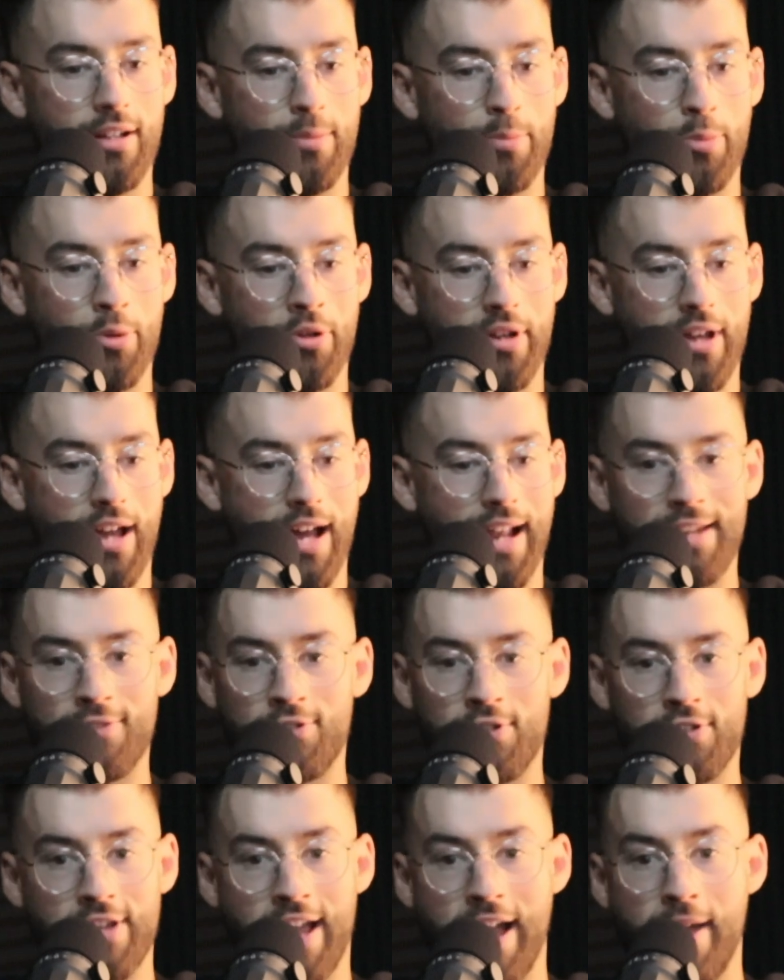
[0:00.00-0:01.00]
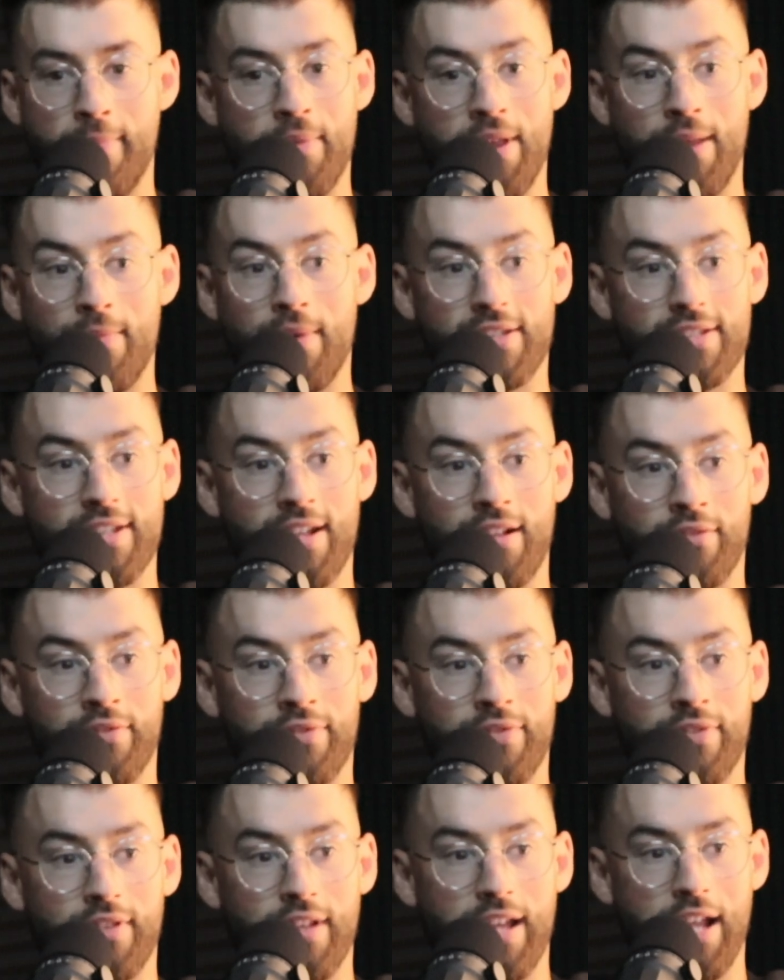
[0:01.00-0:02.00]
But I literally had to be
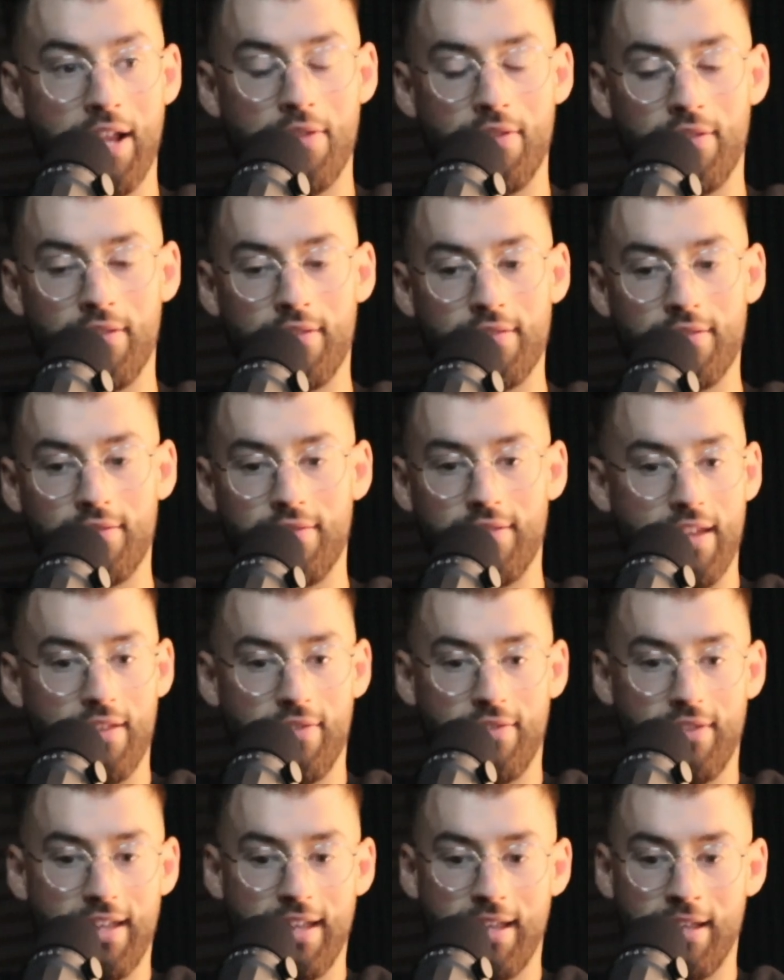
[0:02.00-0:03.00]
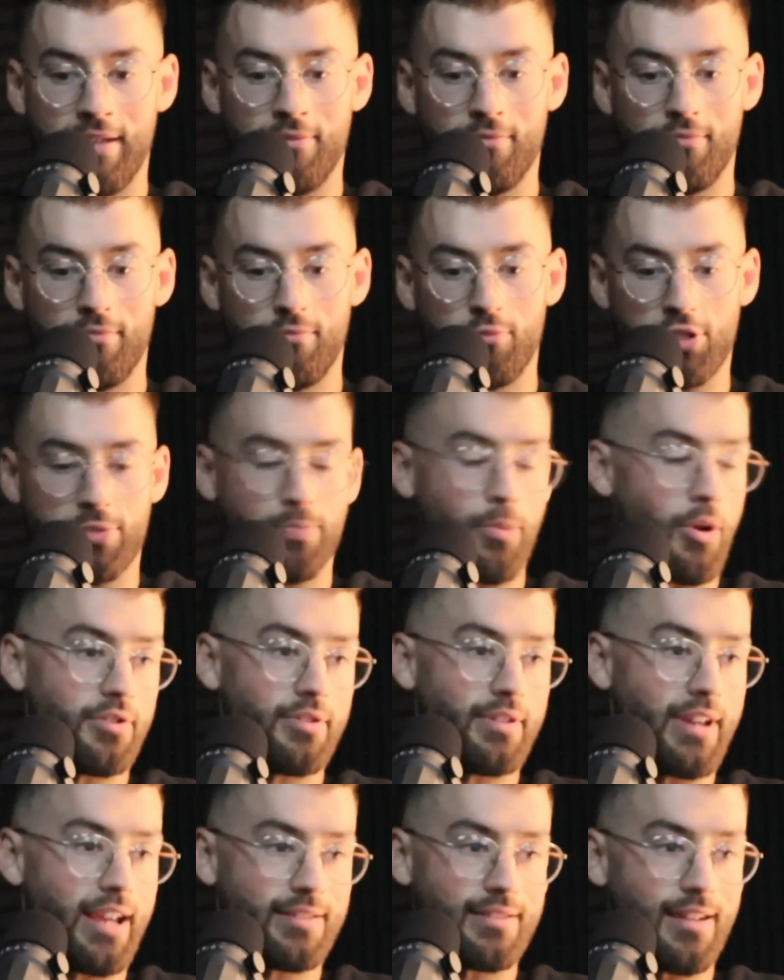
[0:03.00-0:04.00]
myself, and they
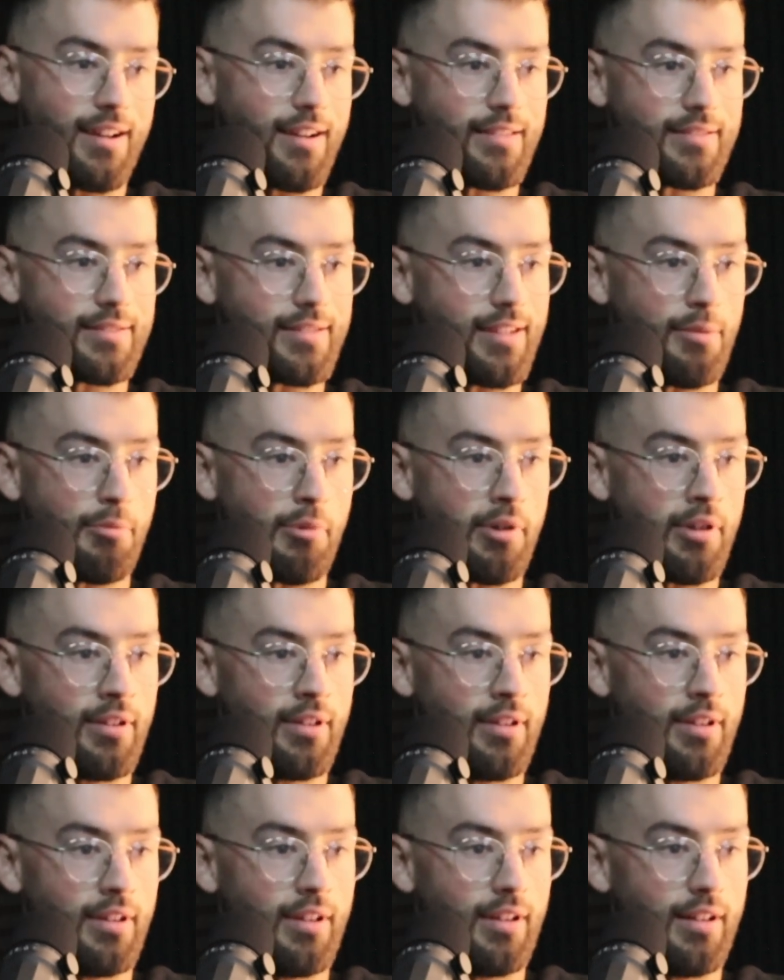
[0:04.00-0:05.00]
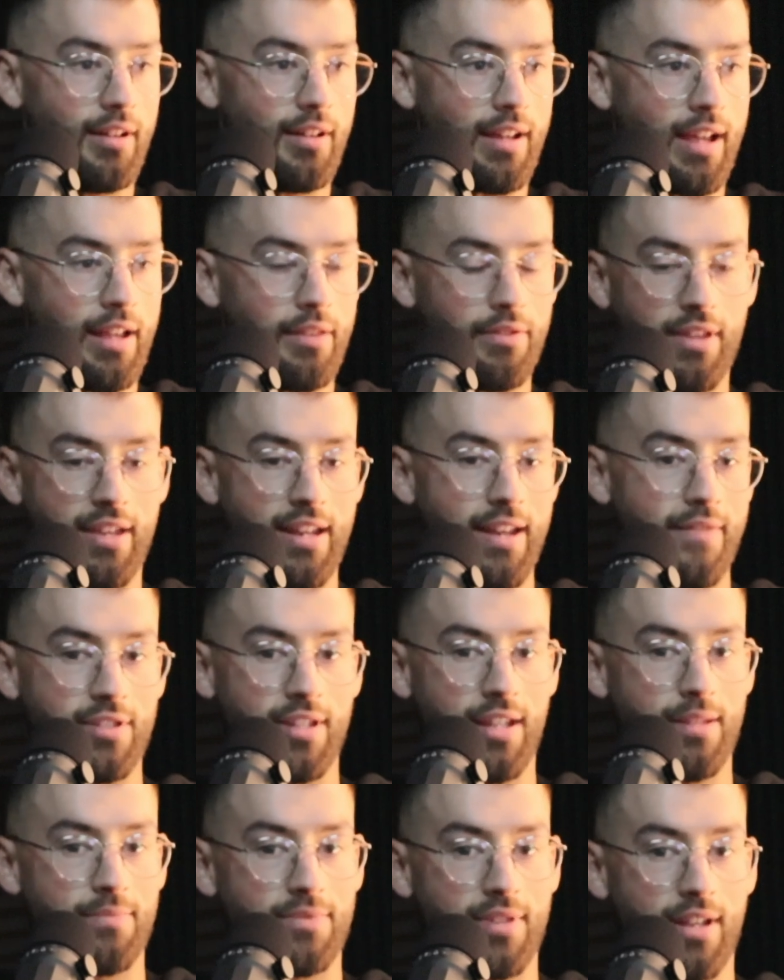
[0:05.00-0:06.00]
respond exactly the same way. Like, they never
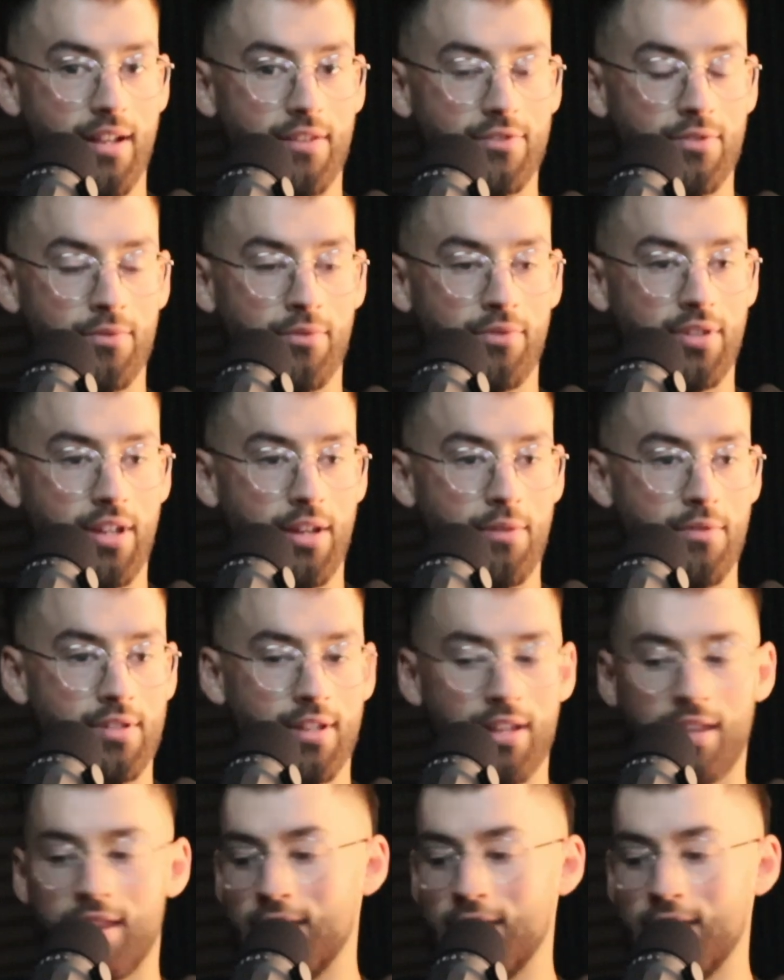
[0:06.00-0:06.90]
take themselves too seriously.